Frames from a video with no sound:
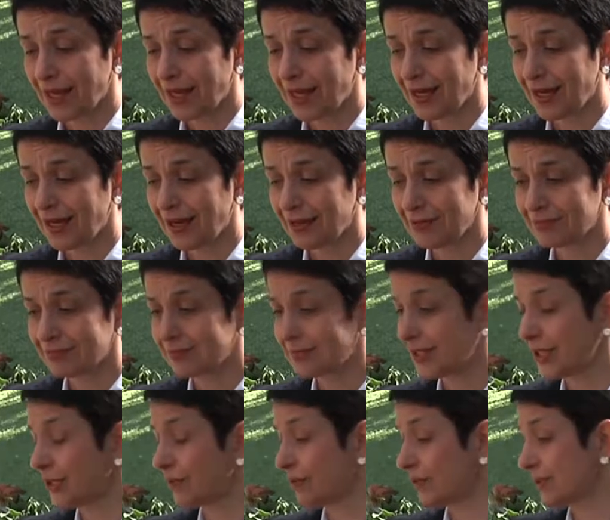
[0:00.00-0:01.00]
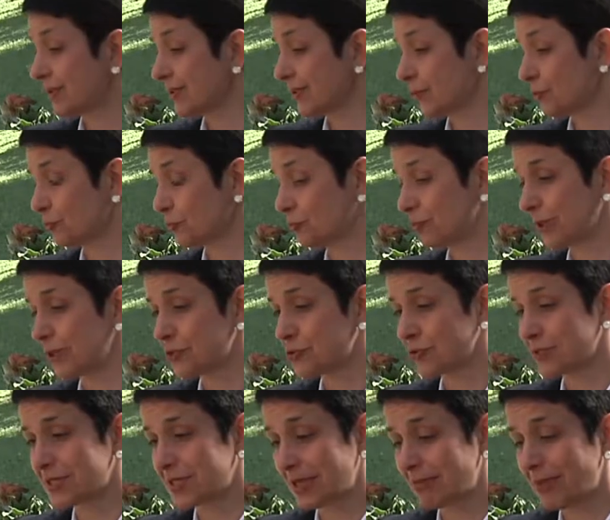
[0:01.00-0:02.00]
Um, even it would be
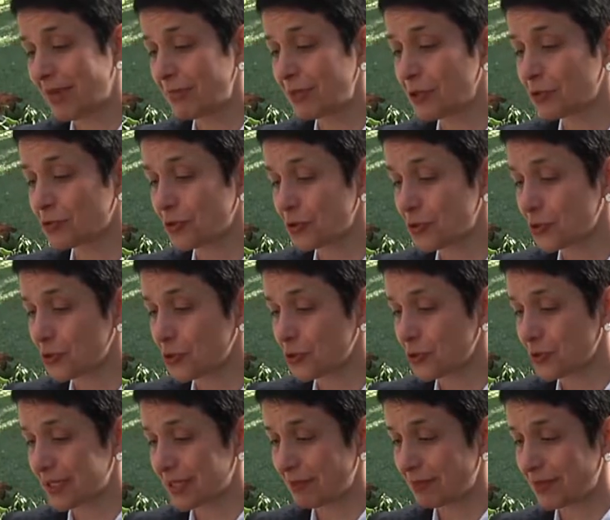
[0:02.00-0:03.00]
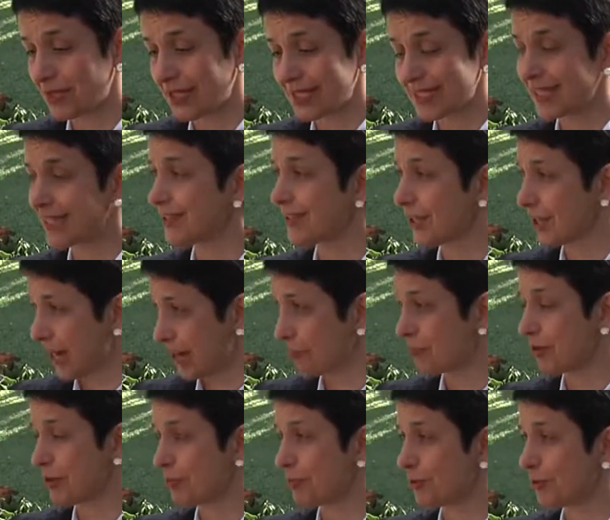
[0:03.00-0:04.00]
interesting maybe to introduce some things that the young
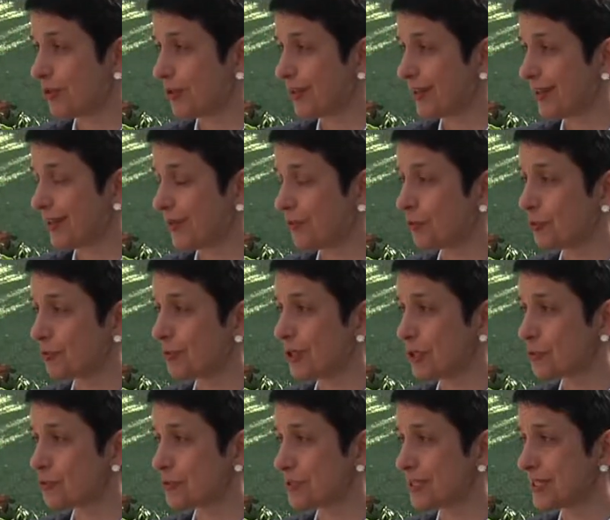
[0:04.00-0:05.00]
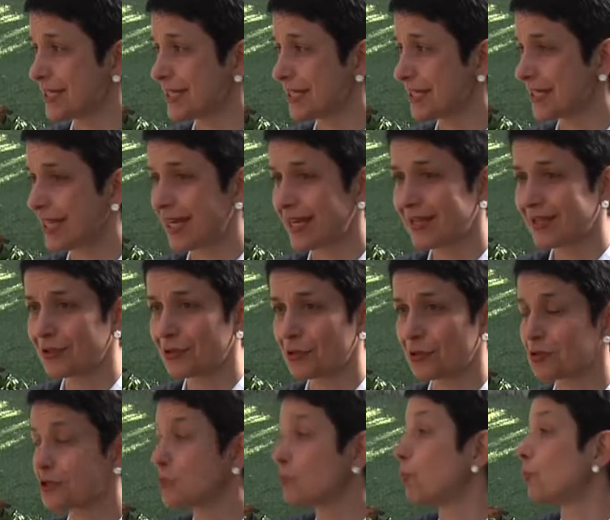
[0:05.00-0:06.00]
people uh, would be interested in, like you know,
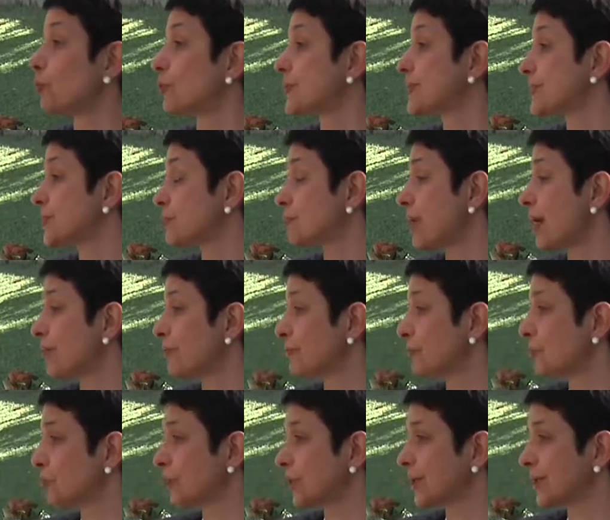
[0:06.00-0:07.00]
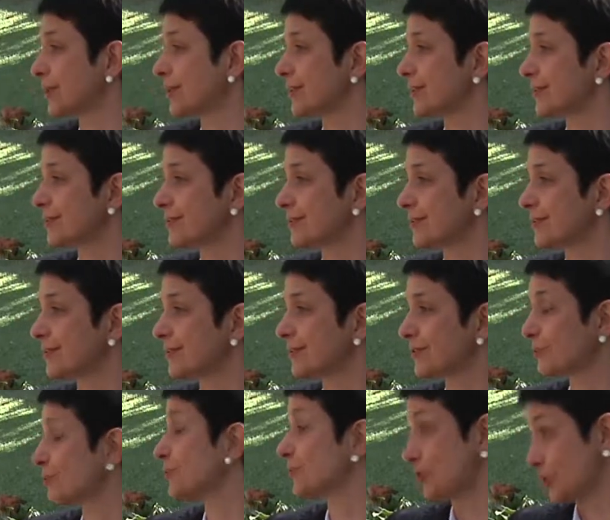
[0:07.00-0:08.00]
sports around the world or
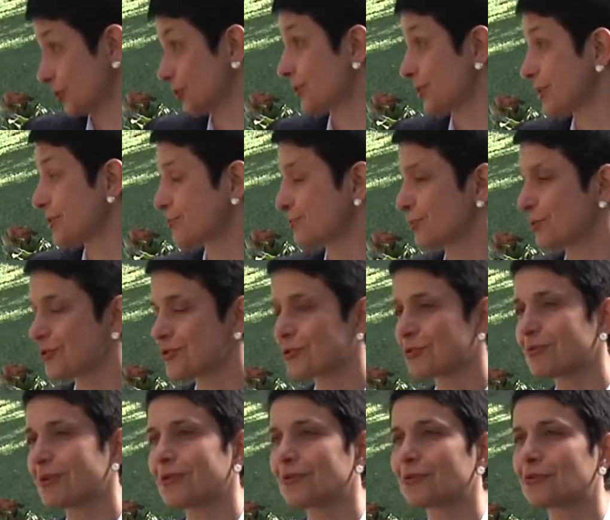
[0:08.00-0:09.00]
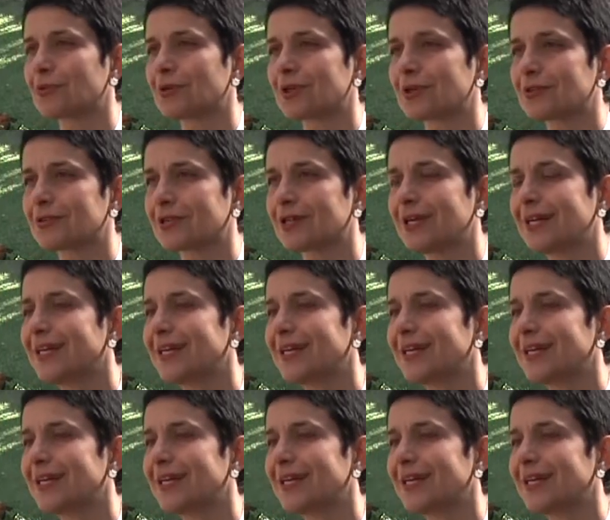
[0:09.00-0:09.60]
traditional sports around the world or